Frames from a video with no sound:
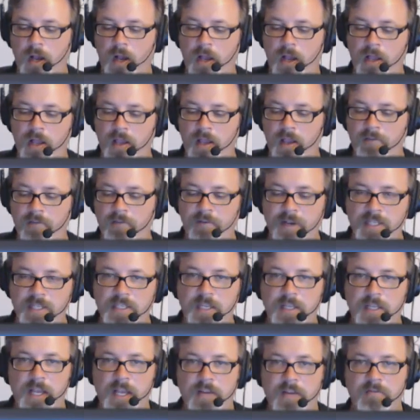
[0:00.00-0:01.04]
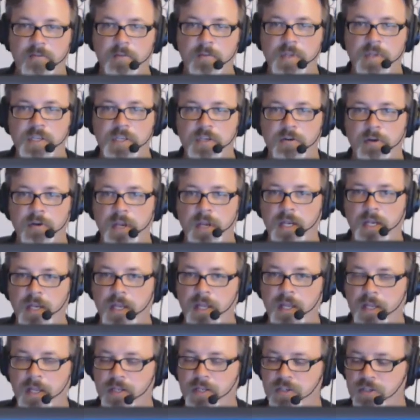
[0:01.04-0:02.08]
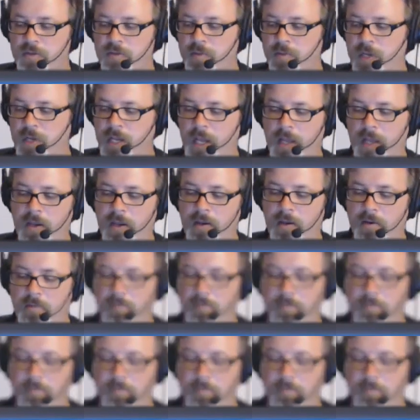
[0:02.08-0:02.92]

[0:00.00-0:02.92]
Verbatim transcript: uh, if I select from the screen instrument edit,